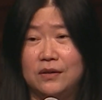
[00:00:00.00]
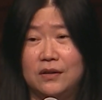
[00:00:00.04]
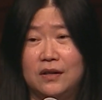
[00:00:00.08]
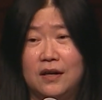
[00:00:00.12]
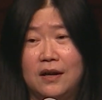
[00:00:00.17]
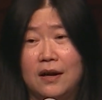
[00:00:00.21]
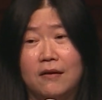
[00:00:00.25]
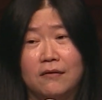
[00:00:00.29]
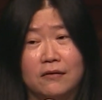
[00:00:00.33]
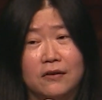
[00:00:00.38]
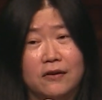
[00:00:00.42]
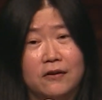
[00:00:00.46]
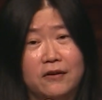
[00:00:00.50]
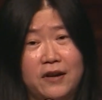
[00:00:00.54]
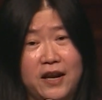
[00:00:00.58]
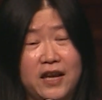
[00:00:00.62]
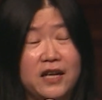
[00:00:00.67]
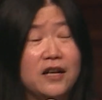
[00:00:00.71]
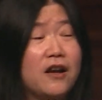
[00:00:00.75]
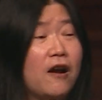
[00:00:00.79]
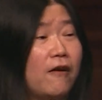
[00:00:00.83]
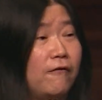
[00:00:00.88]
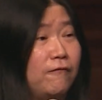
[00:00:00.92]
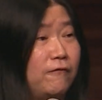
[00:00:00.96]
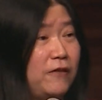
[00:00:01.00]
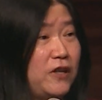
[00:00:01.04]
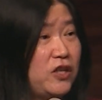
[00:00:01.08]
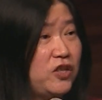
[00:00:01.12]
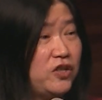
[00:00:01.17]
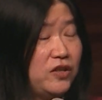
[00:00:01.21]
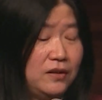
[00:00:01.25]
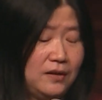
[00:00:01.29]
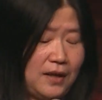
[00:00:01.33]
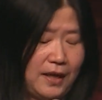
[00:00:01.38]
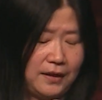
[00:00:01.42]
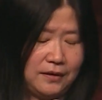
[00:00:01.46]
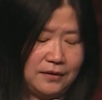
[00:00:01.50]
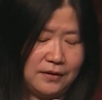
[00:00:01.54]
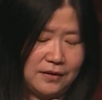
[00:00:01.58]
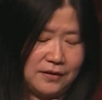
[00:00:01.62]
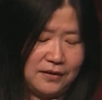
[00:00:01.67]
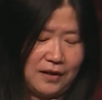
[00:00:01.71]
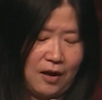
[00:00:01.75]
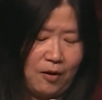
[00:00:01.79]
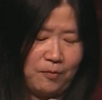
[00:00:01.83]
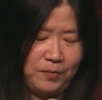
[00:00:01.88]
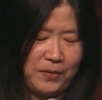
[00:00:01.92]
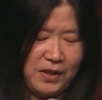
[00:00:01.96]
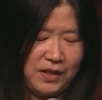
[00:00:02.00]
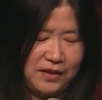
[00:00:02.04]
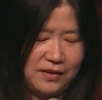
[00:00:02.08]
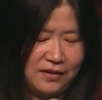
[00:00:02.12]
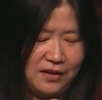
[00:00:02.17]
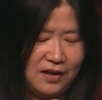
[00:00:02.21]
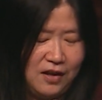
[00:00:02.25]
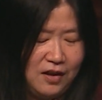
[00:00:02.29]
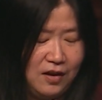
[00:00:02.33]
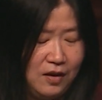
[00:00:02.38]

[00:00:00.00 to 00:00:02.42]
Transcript: co- great conviction, like the psalmist,